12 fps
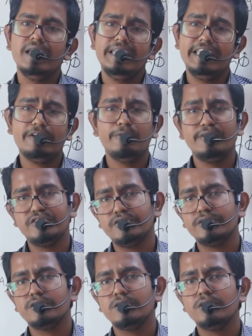
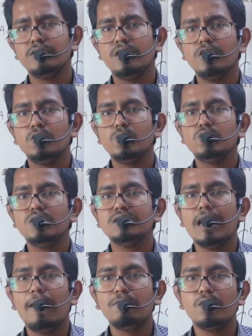equations. You
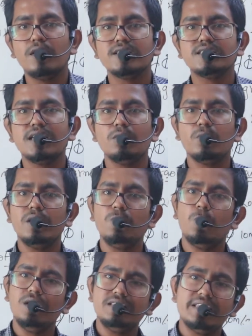just have to understand only
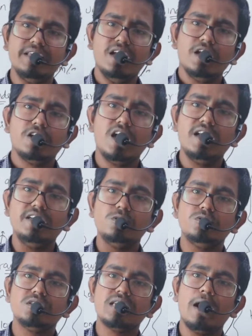one thing, and
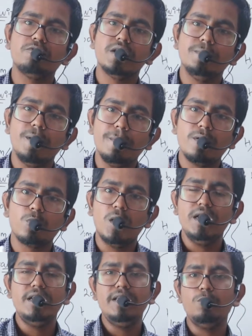you just have to remember
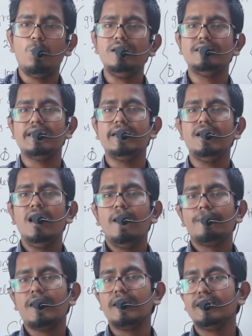only one thing,
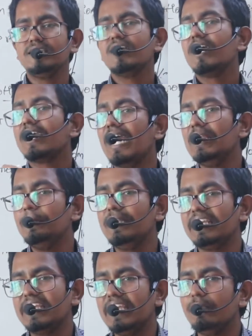that is
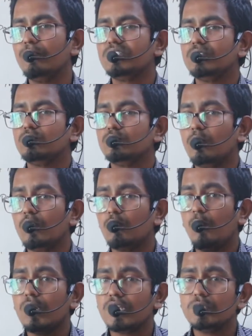kinematic equations.
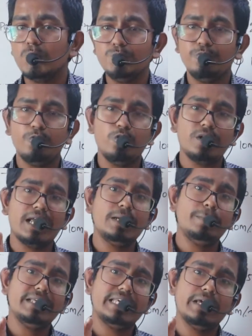So what are those four
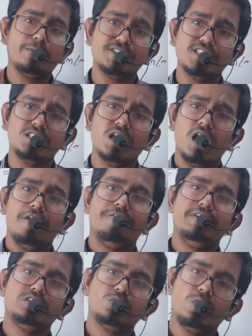kinematic equations?
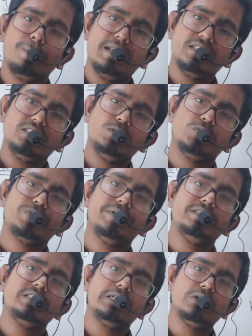B square minus u square
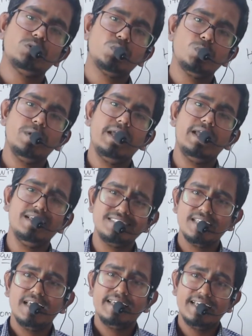is equal to
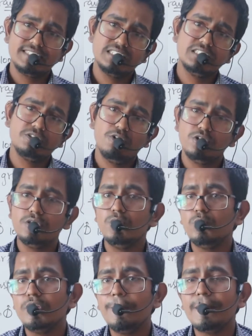2as, s is equal to
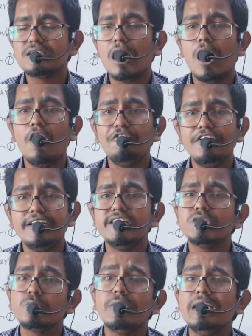ut plus half
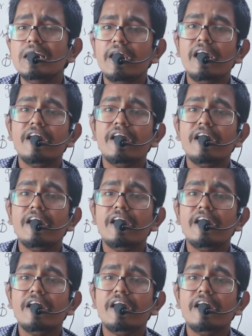at square,